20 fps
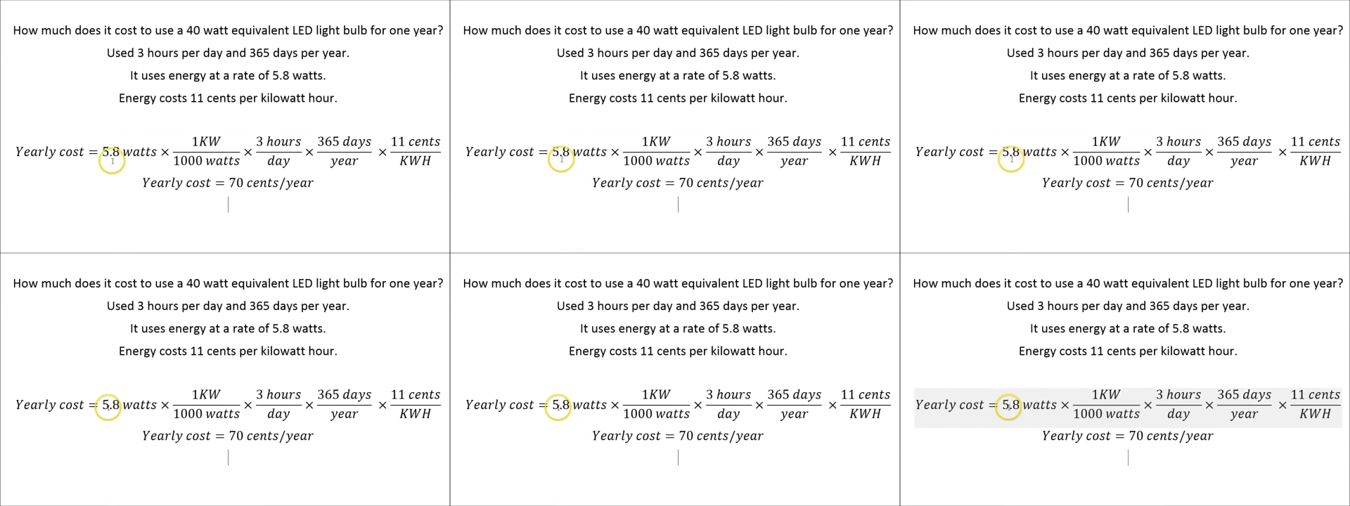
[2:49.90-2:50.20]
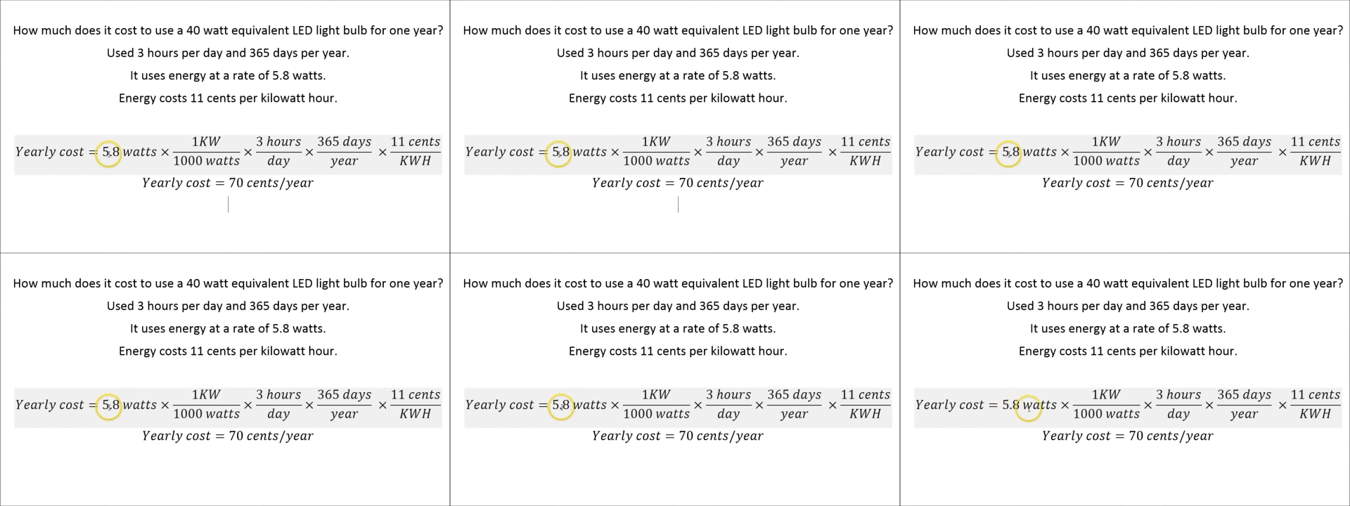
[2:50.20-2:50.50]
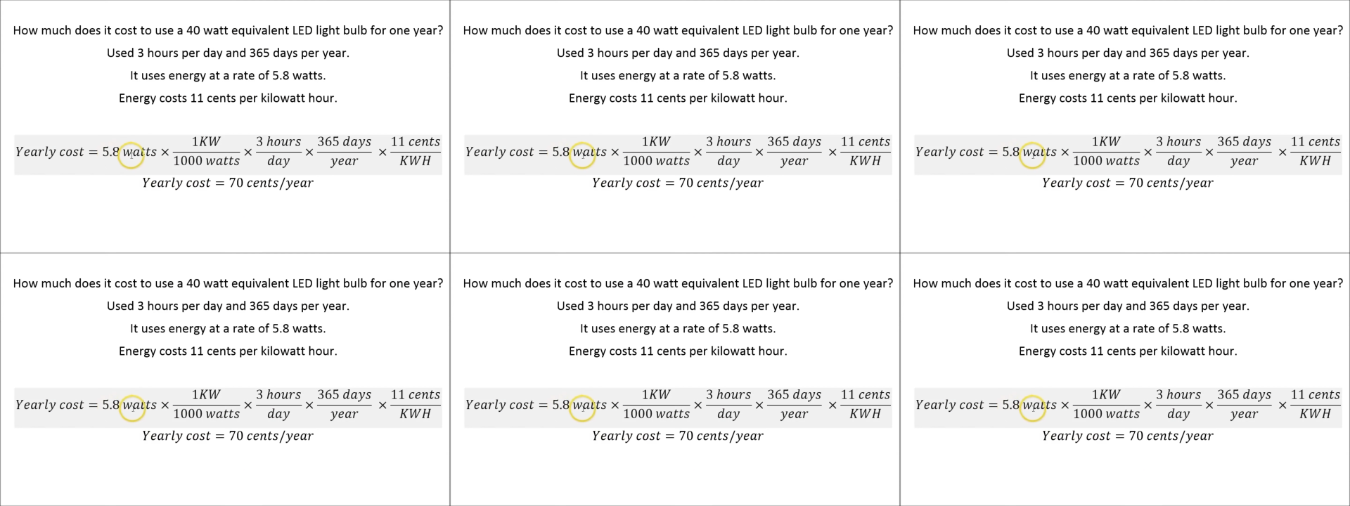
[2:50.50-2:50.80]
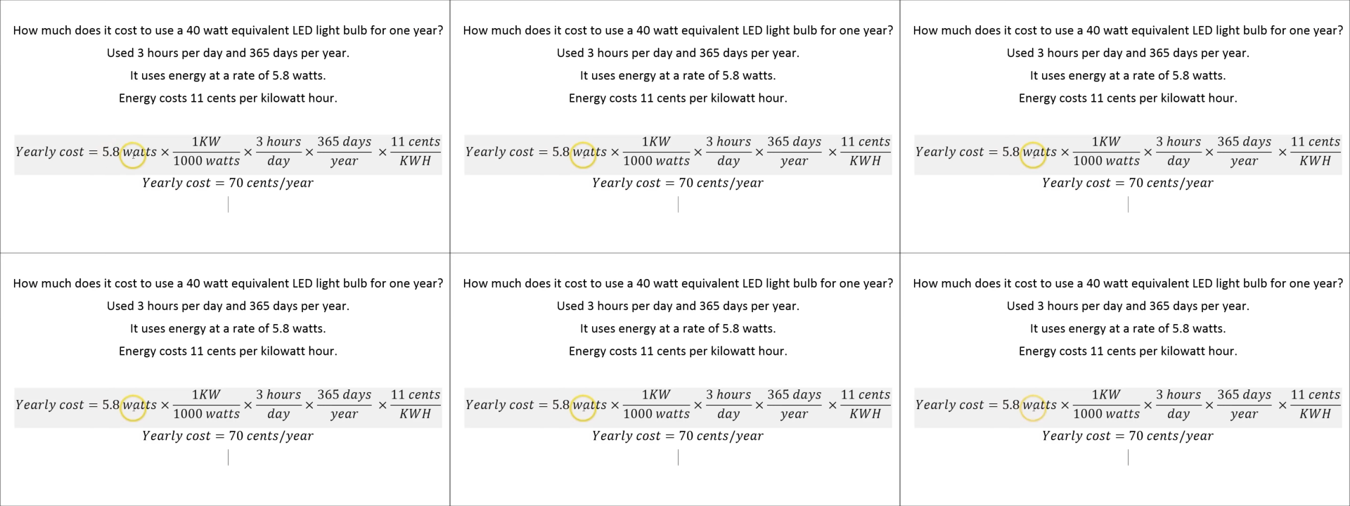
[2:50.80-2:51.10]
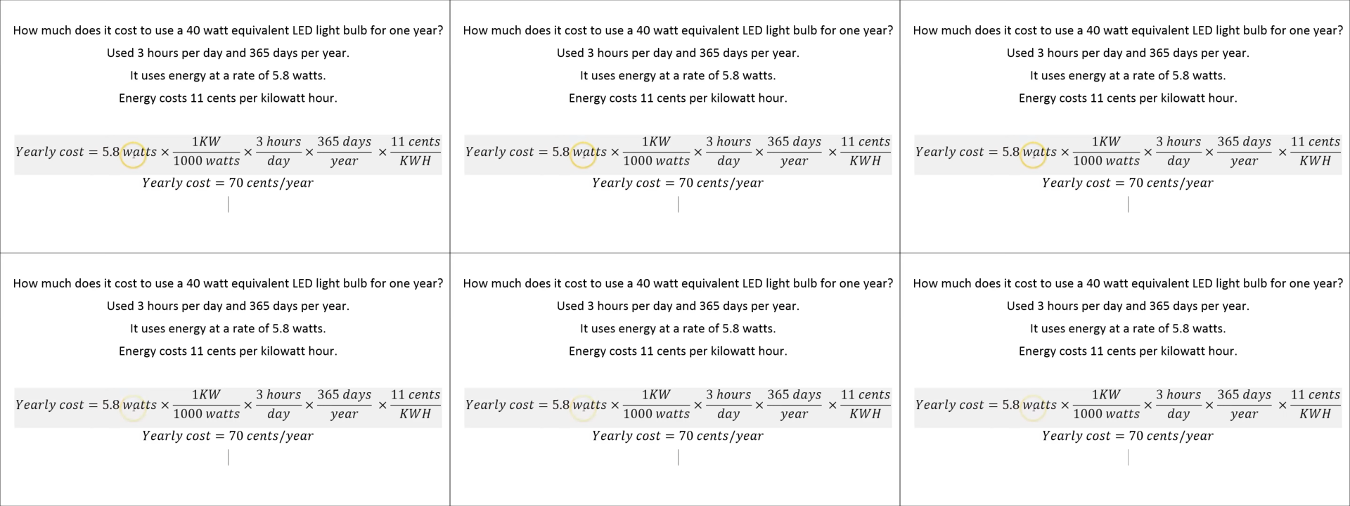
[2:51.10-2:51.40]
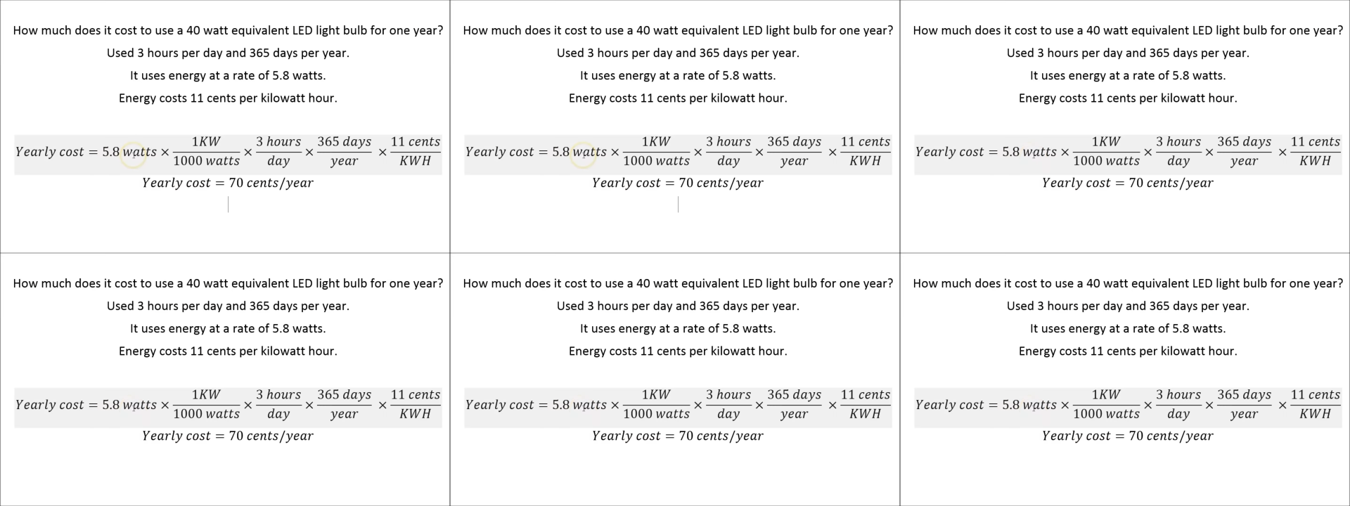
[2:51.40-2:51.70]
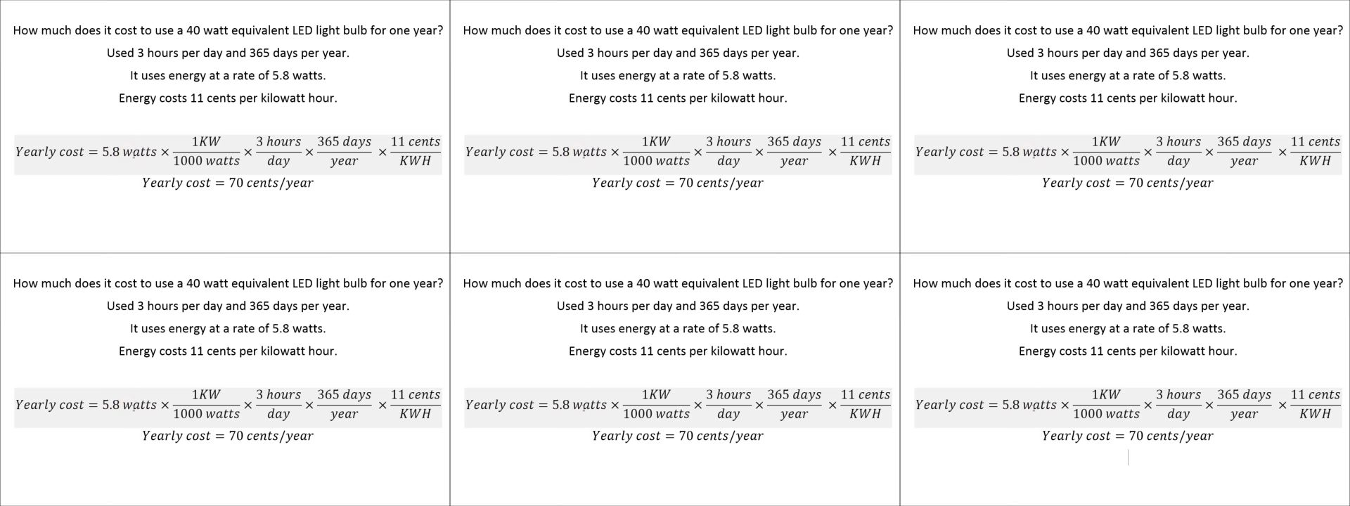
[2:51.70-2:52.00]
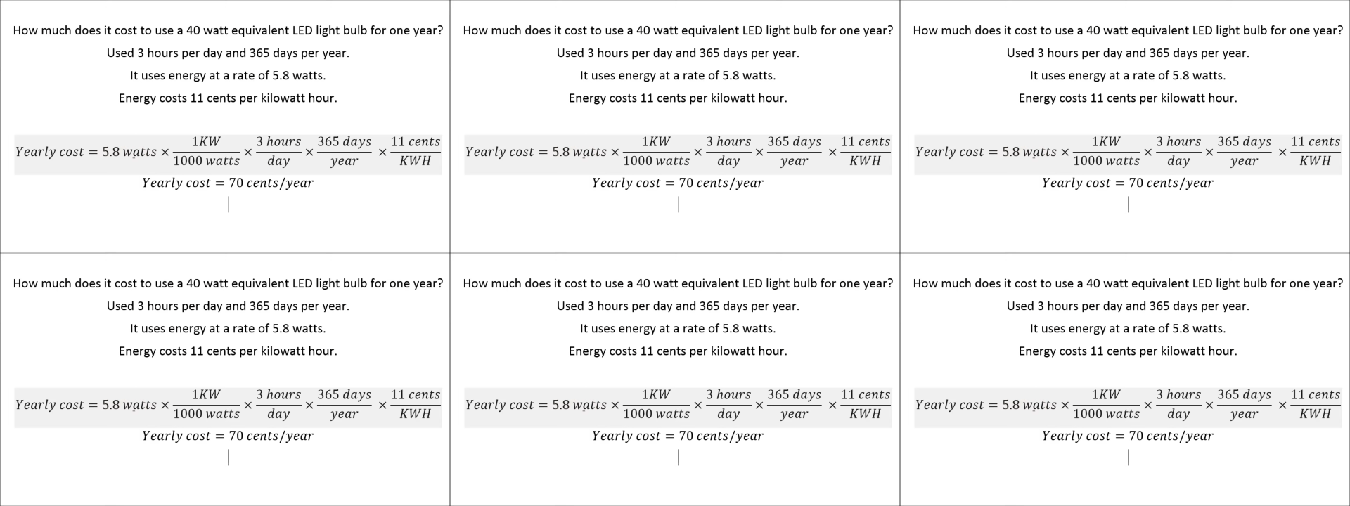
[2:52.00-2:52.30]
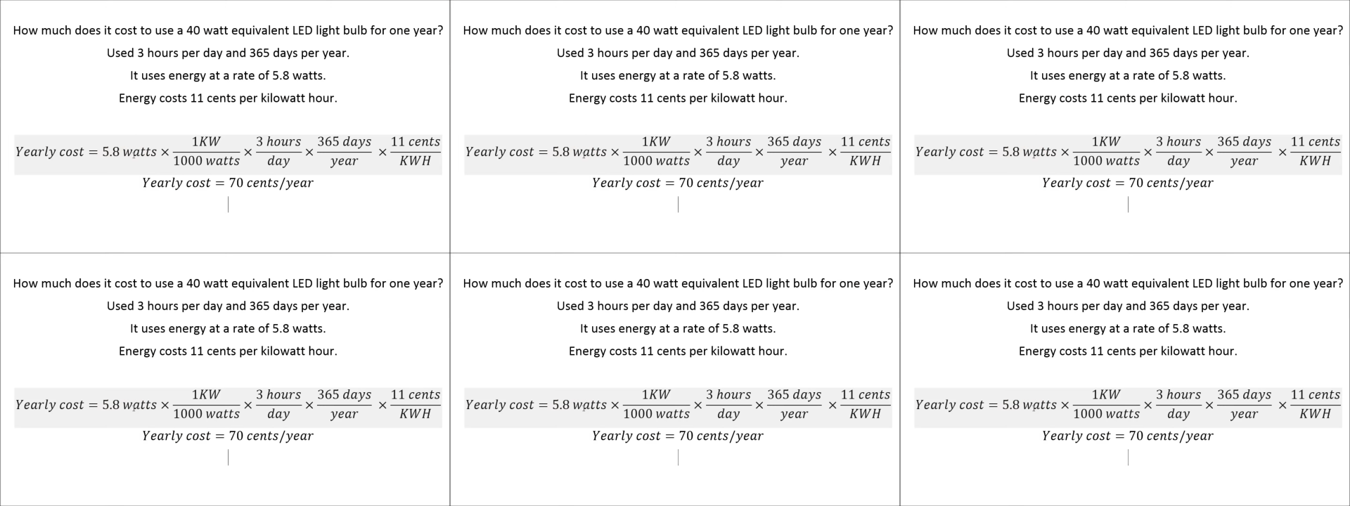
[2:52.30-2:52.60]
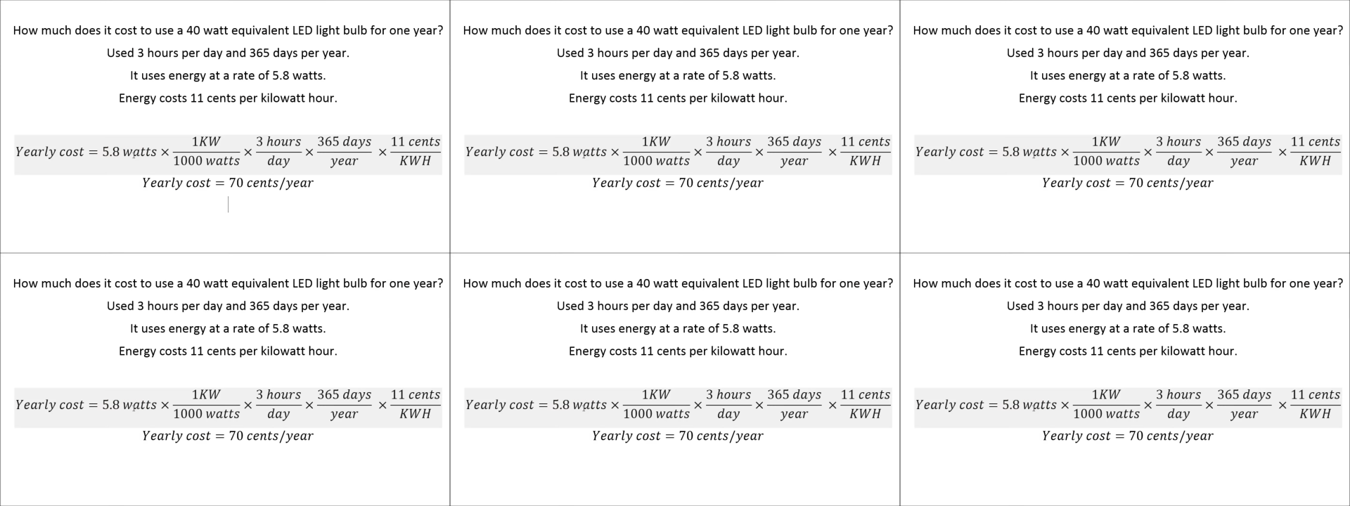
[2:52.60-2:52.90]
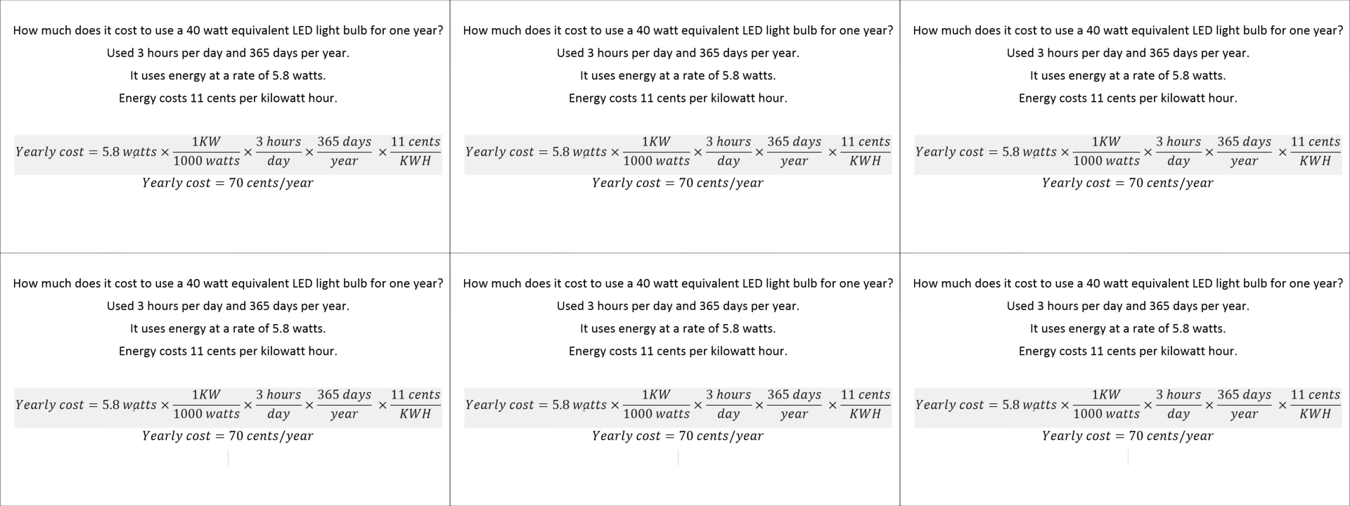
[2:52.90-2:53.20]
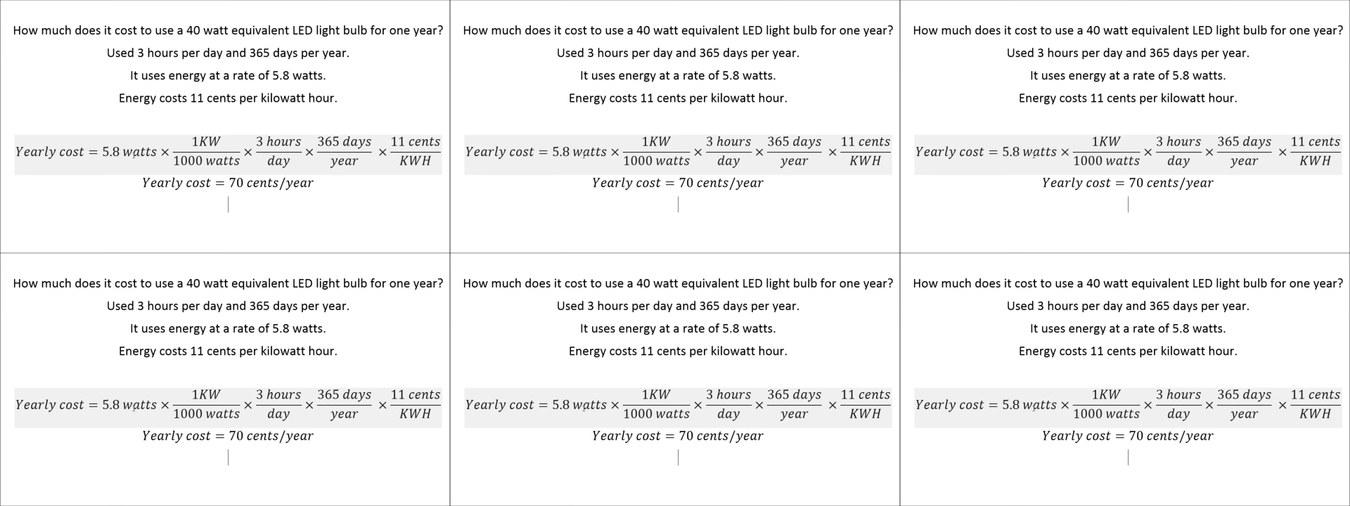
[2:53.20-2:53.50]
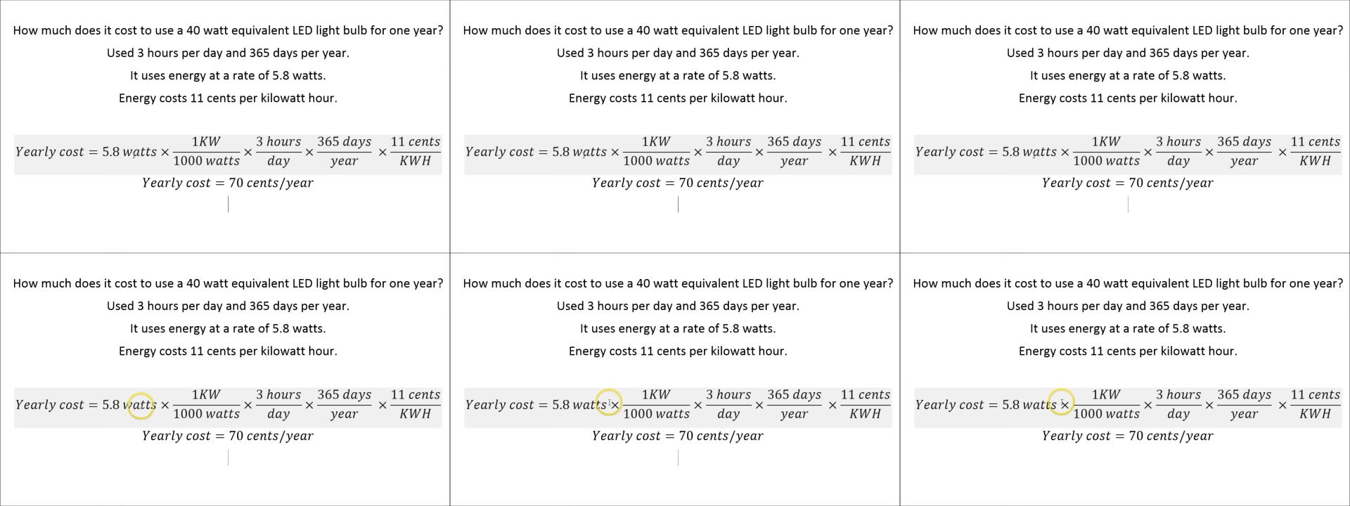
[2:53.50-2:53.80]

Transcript: No face is visible, so there are no lips to read.